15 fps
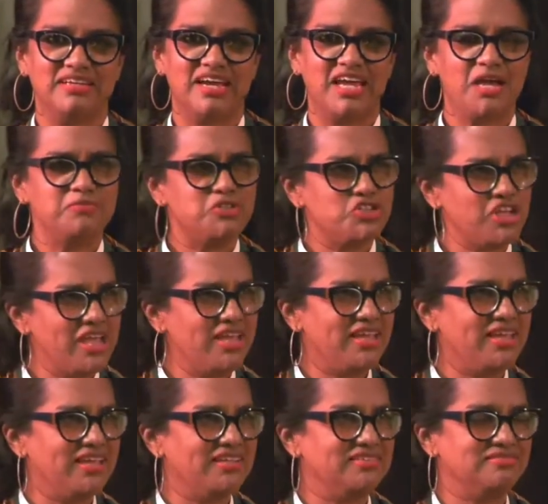I am
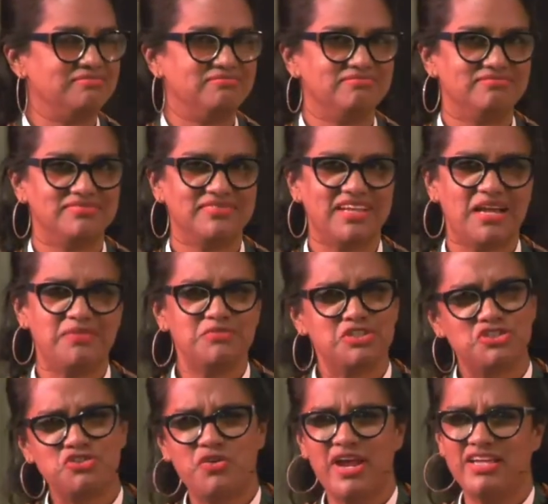shaken. I'm
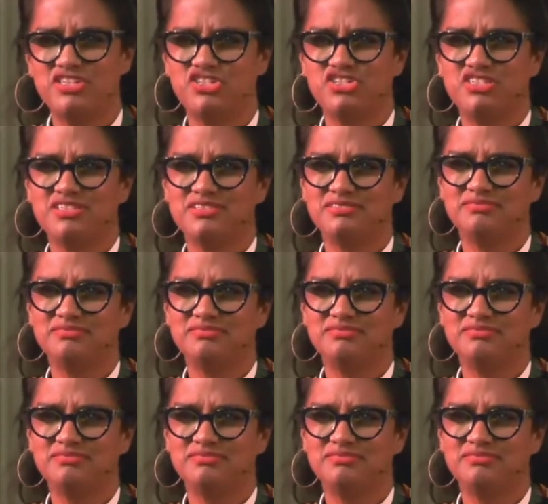stretched.